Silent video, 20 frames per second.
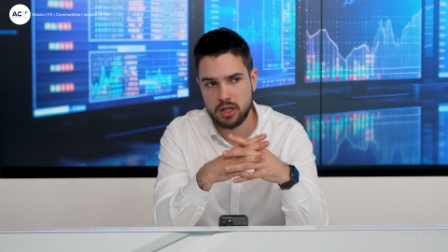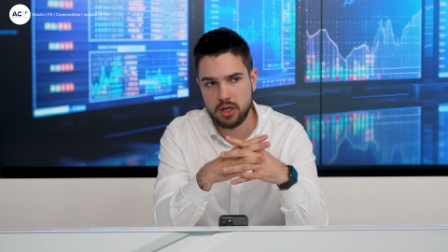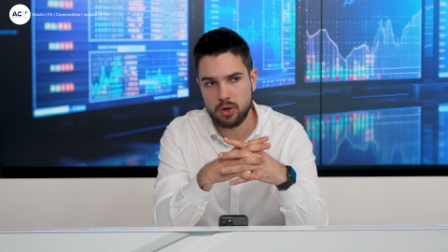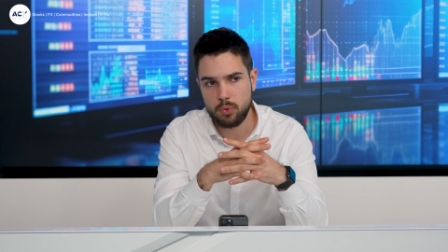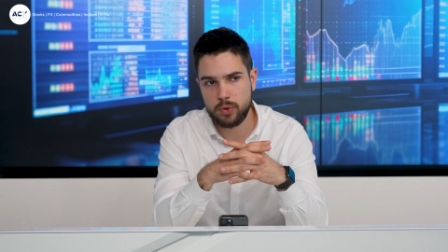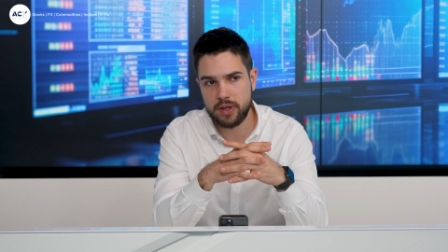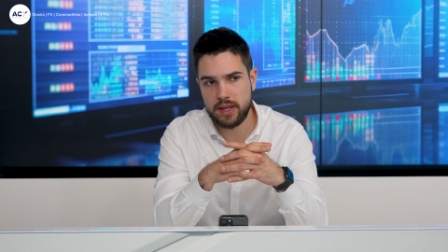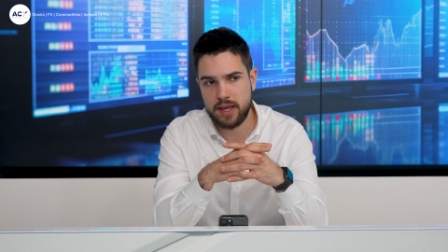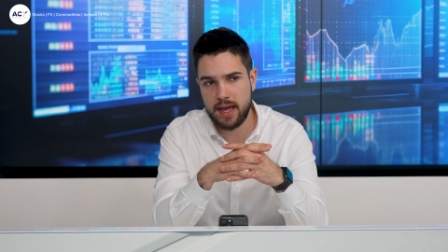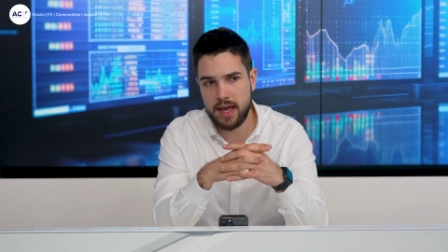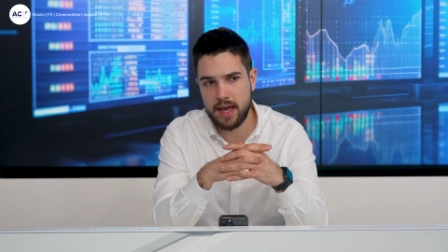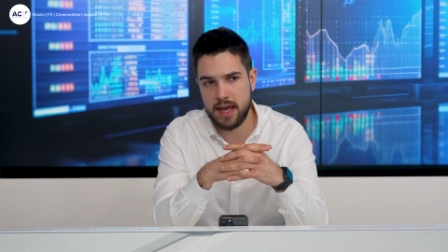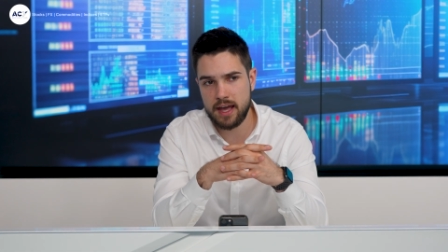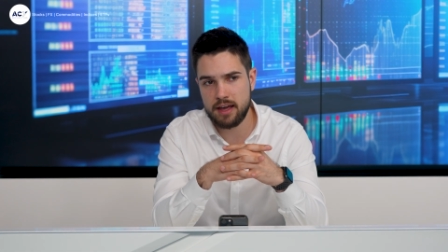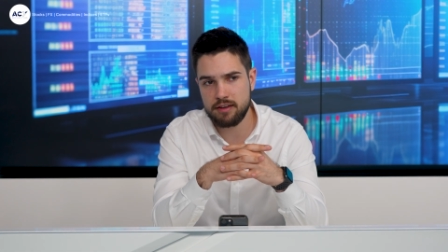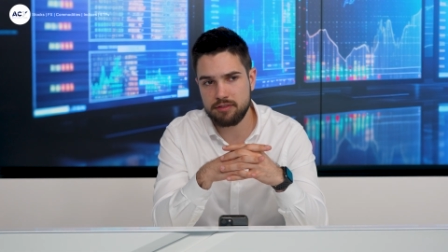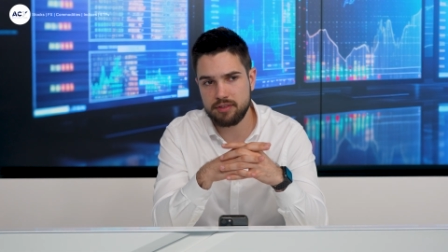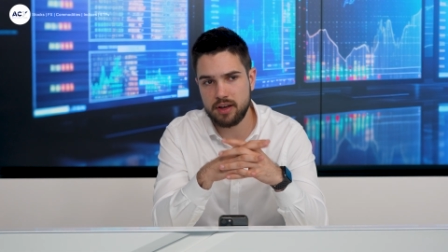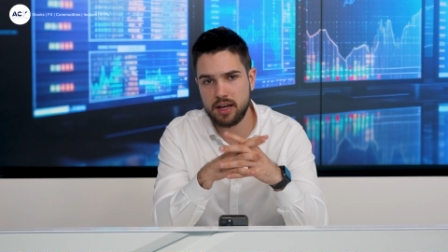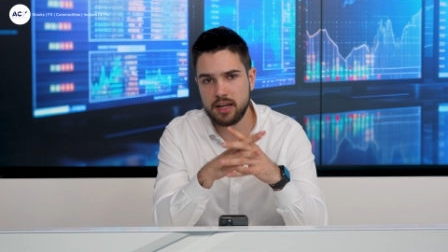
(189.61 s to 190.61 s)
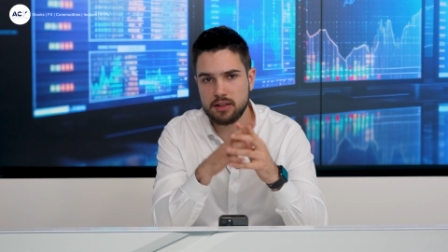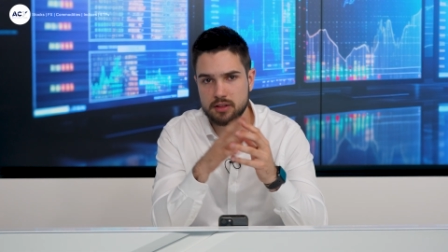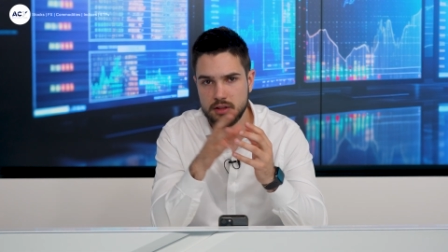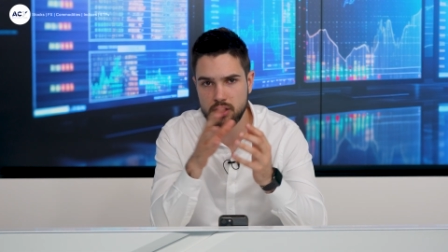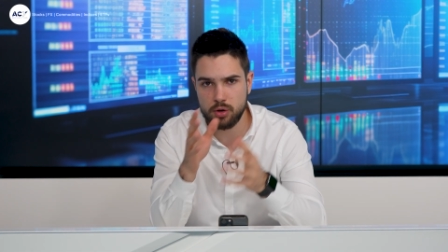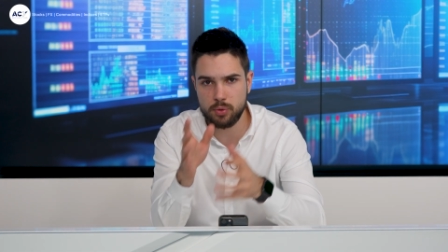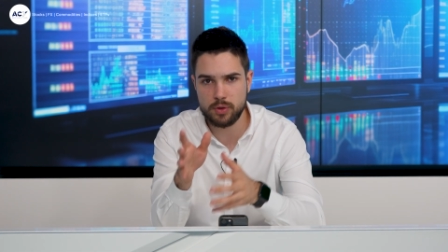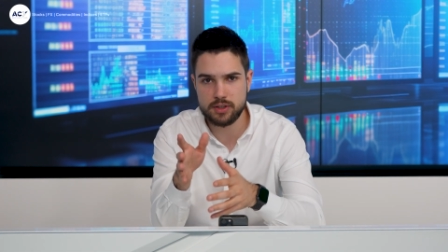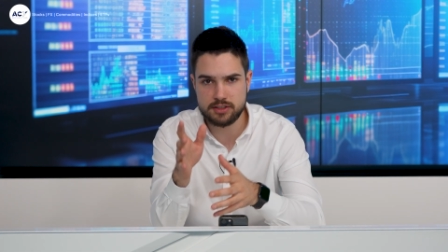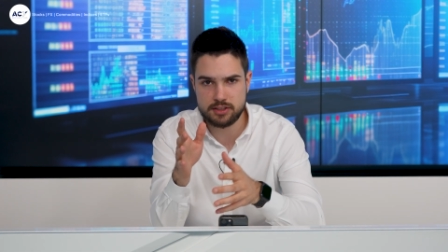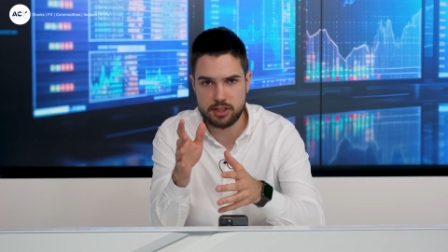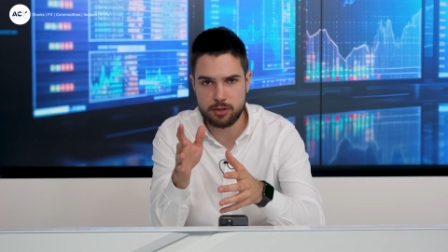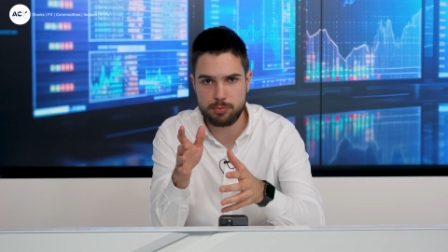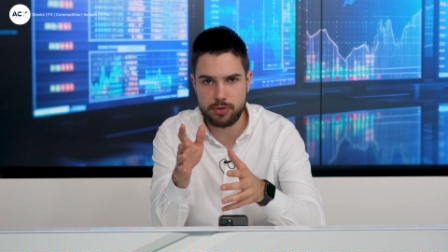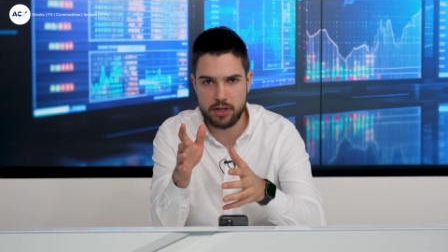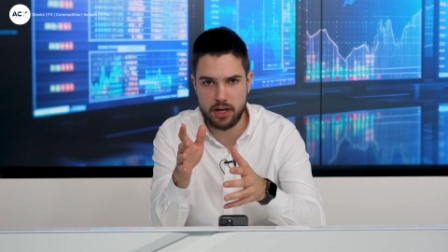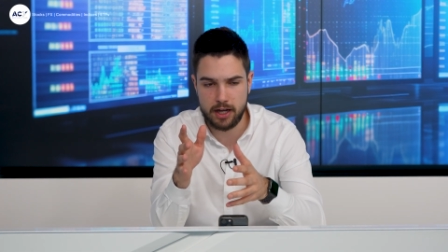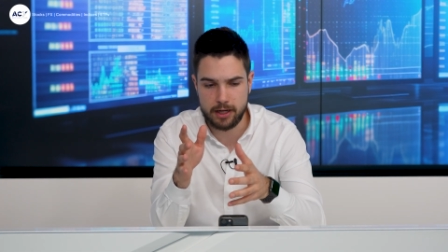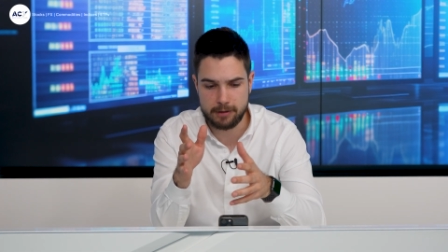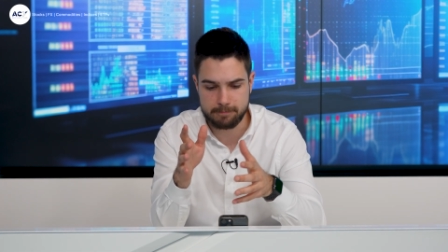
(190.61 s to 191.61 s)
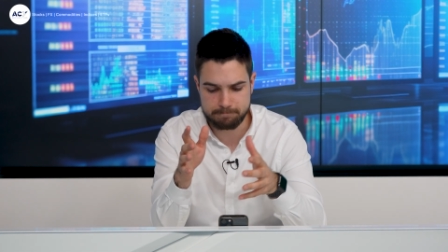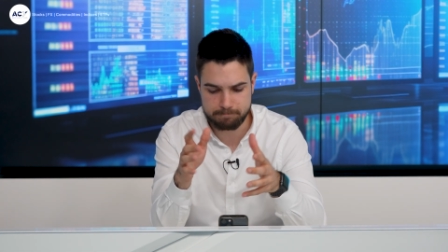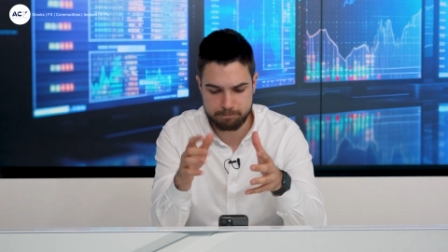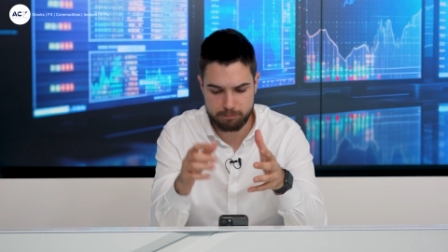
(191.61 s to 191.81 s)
we have a lower CPI